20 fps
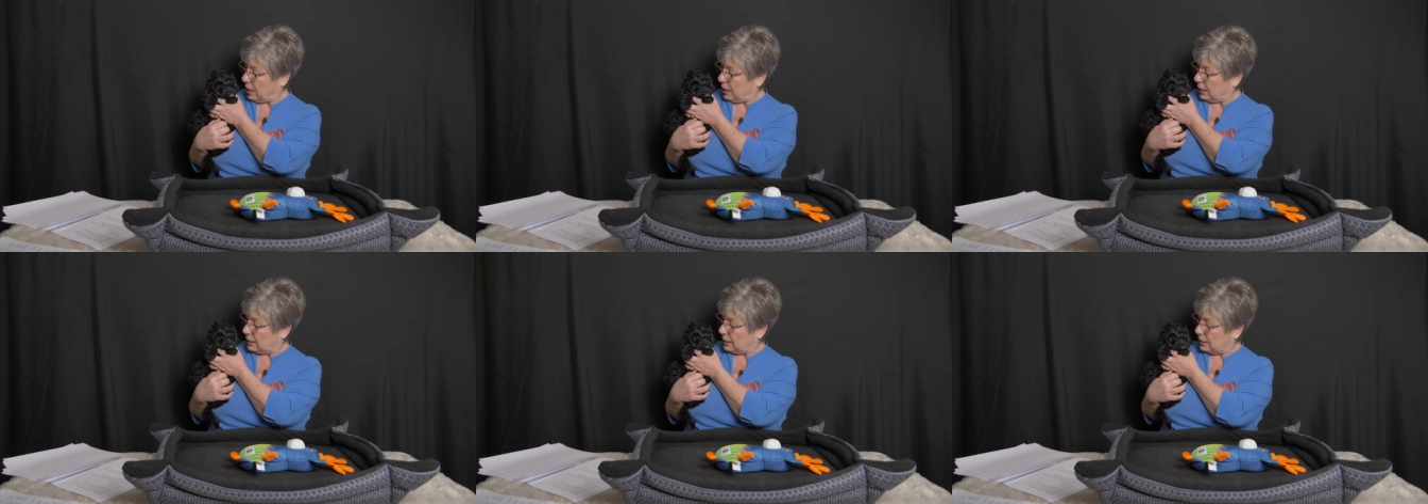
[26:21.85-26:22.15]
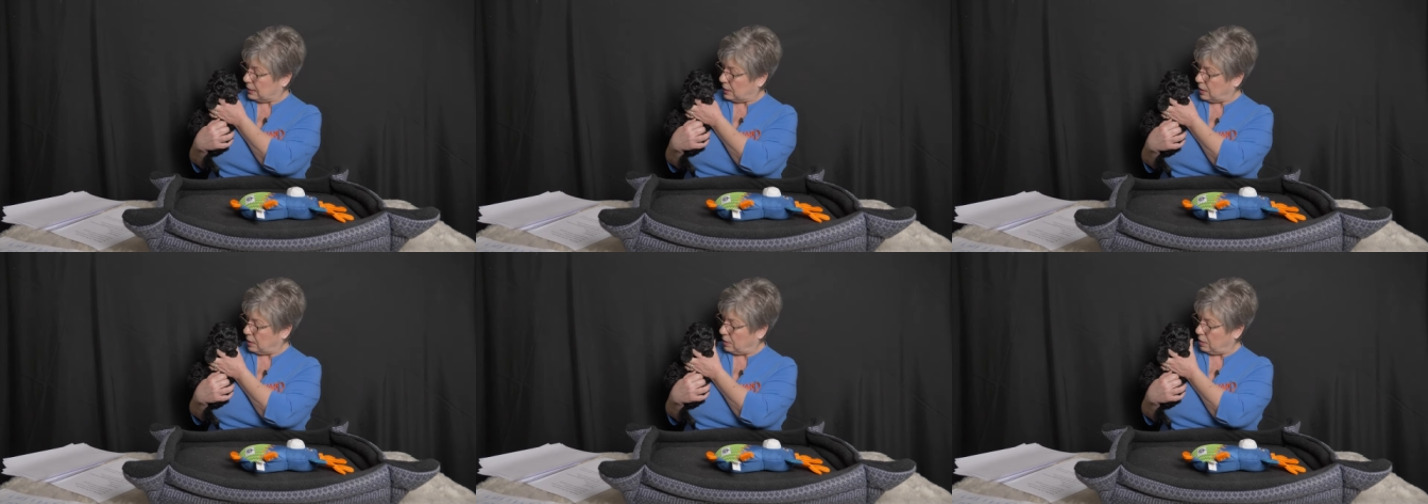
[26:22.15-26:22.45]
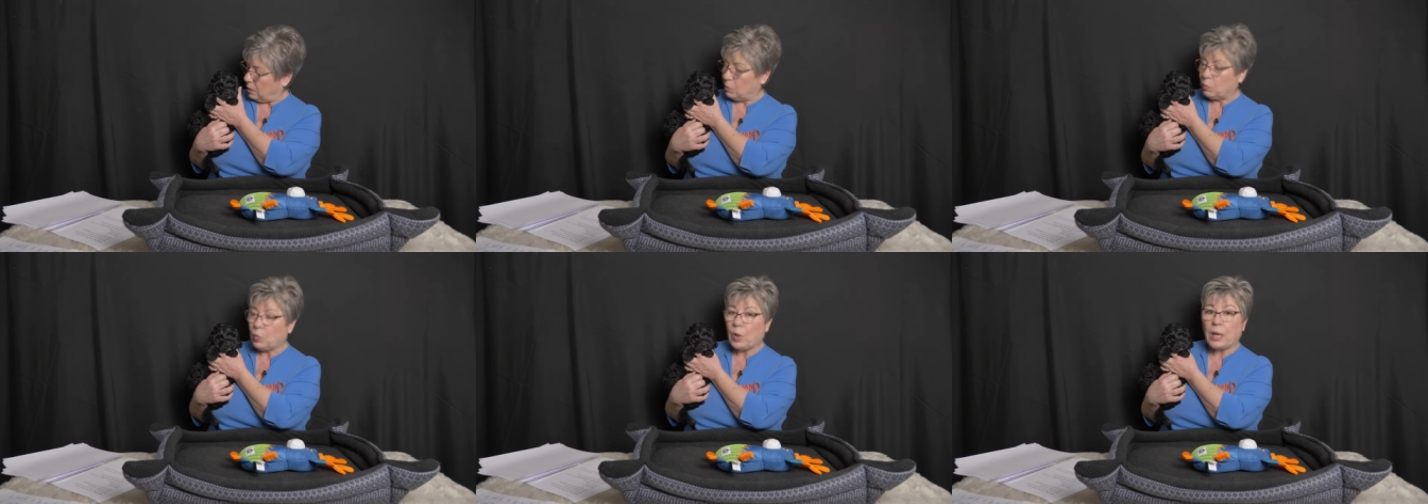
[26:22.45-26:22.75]
is
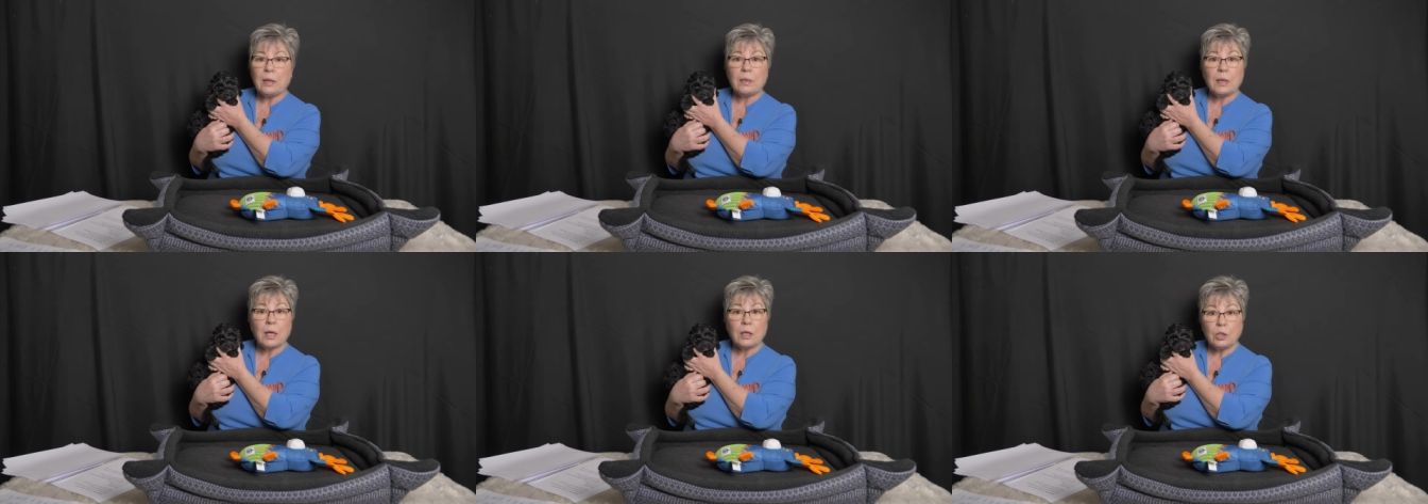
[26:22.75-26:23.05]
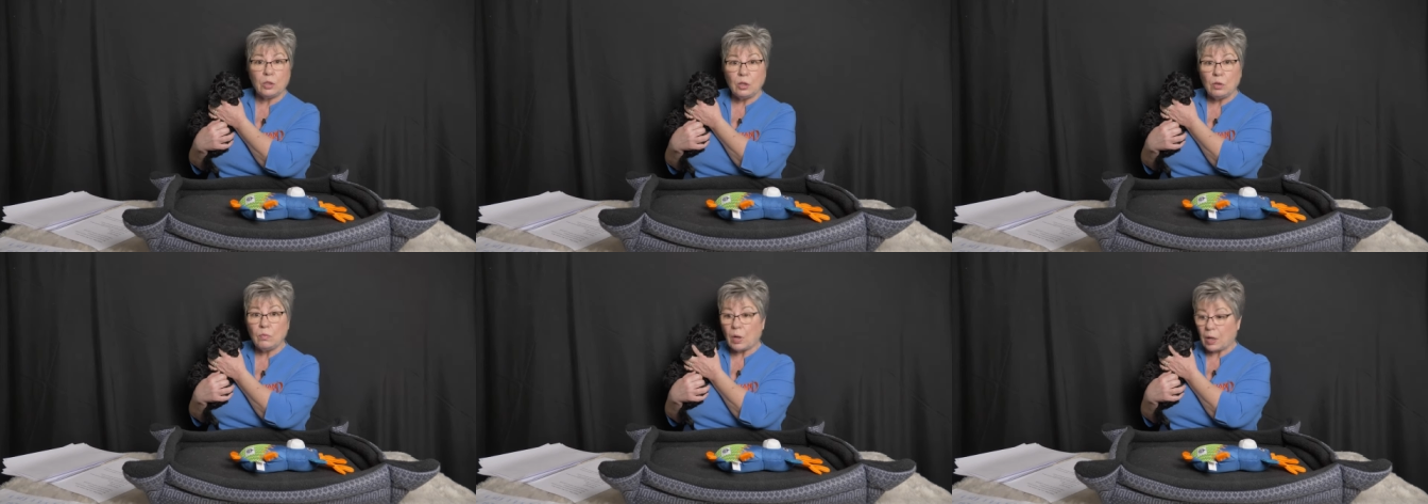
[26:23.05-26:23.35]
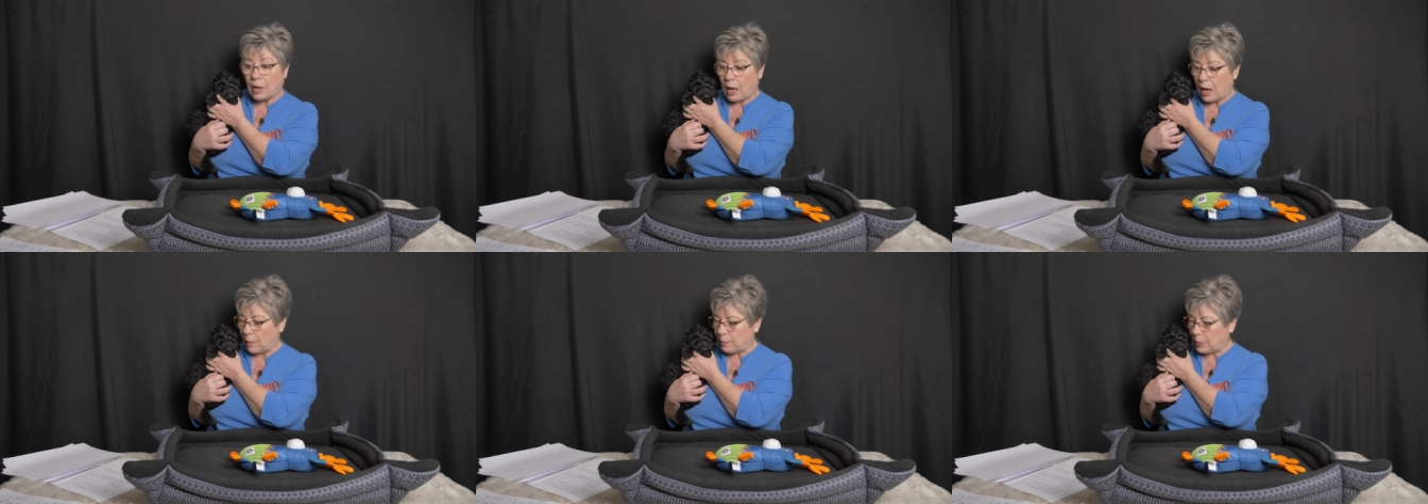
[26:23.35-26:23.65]
the way that you
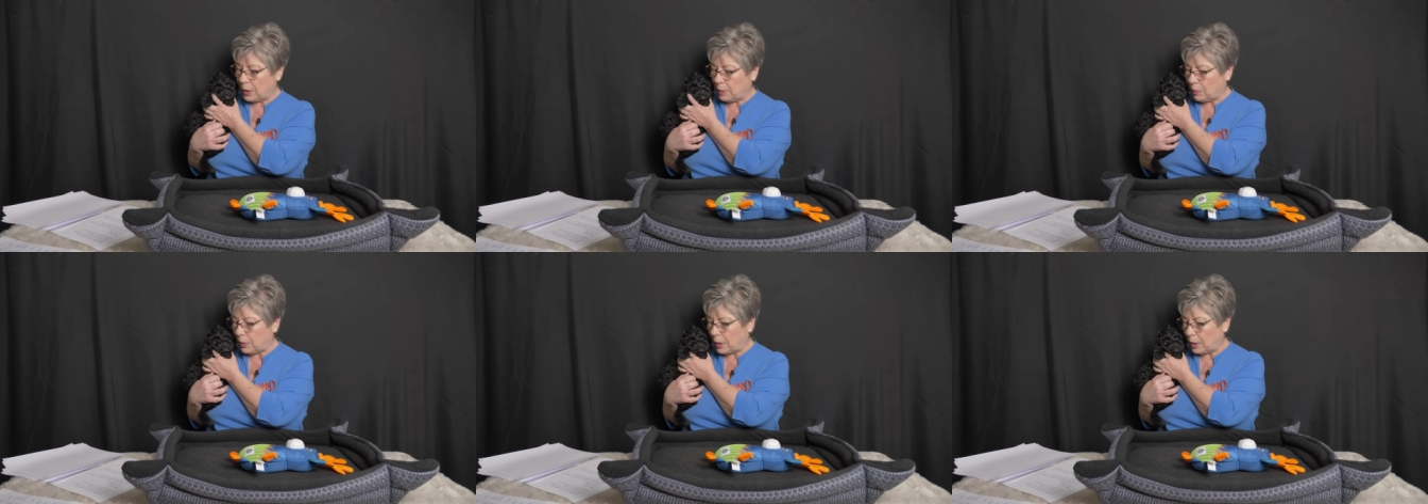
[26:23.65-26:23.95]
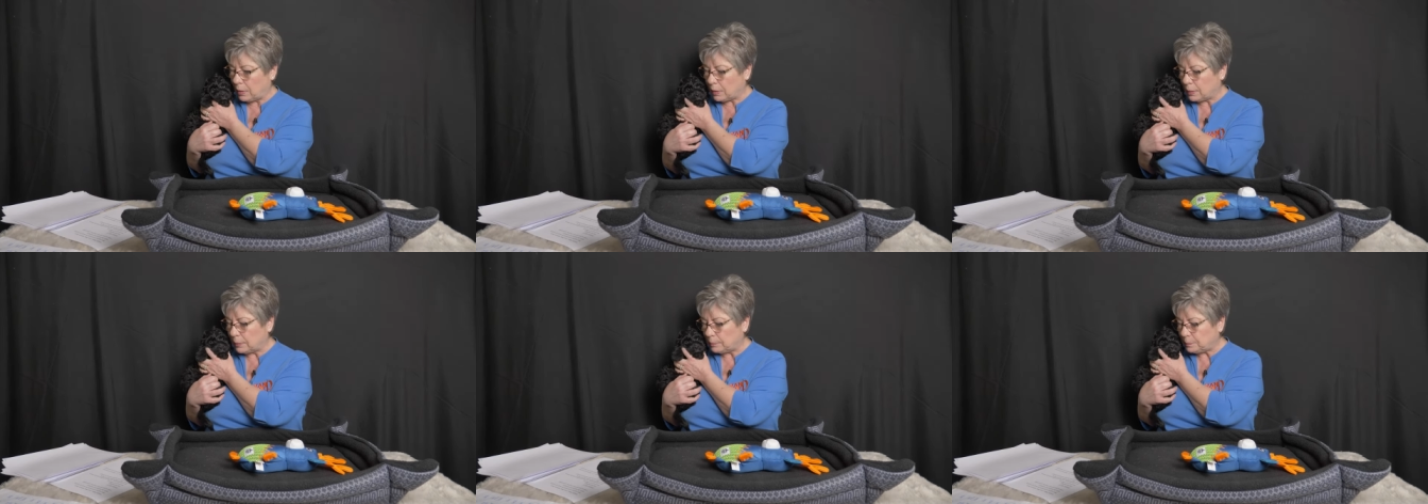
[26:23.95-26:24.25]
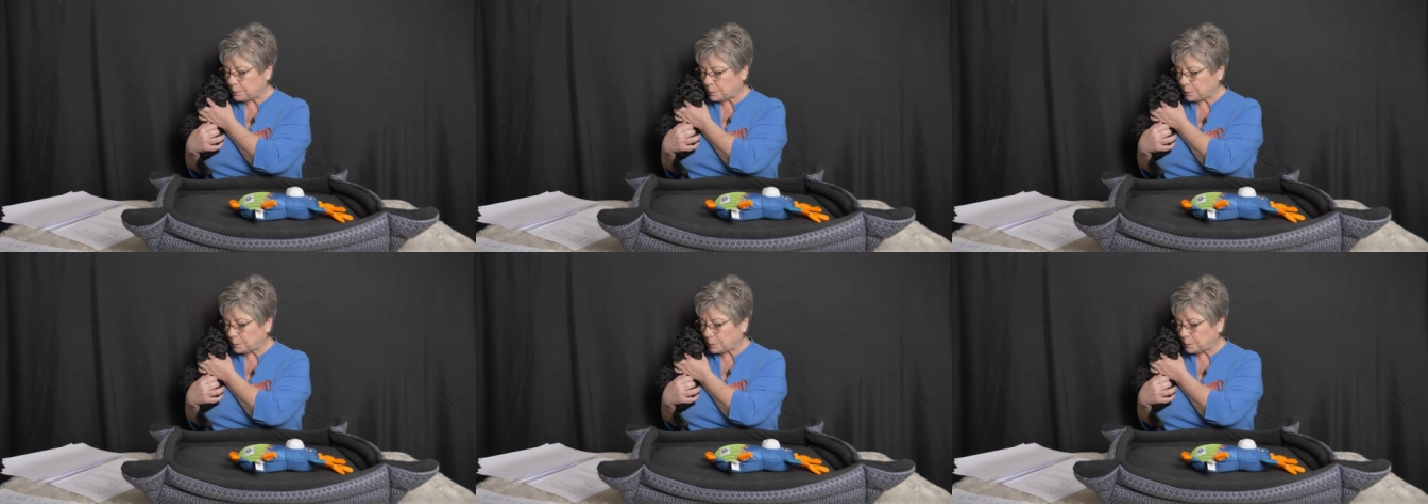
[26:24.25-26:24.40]
are happy with.